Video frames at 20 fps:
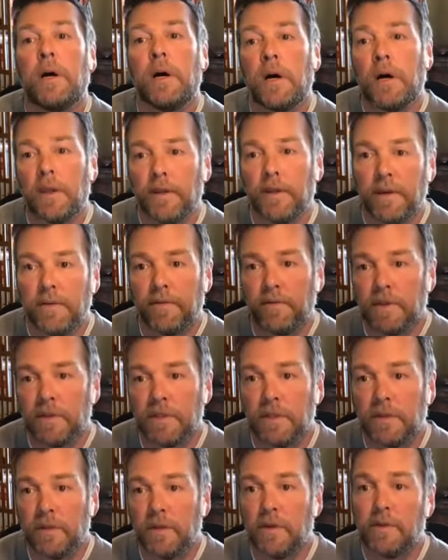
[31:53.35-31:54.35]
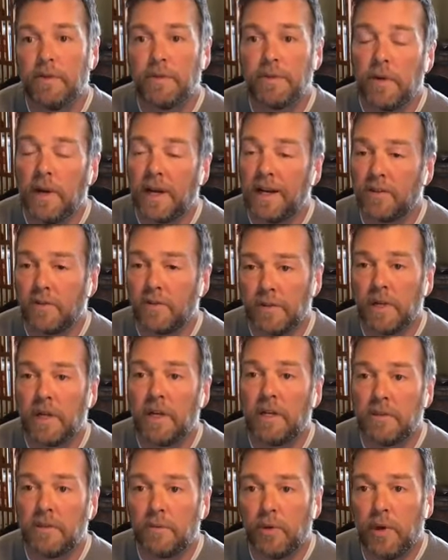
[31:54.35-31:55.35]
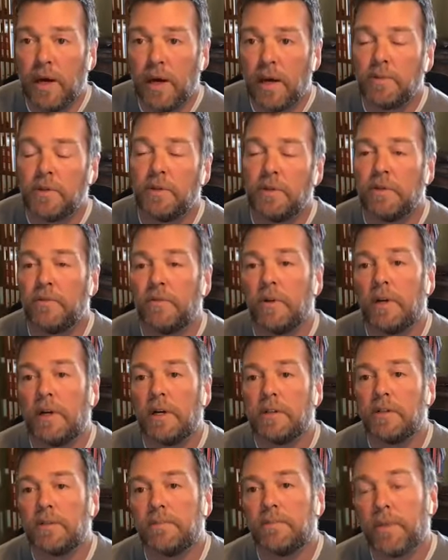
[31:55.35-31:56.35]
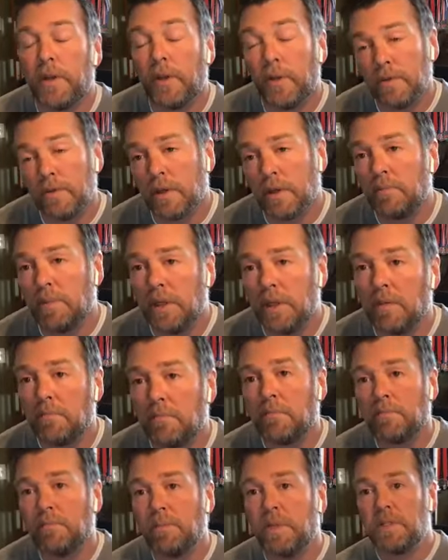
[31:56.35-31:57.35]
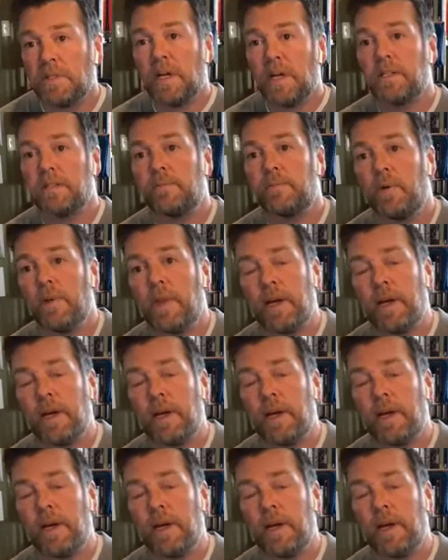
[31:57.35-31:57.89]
Uh, the difference in those are exercisable options for us, and those can be be sizable.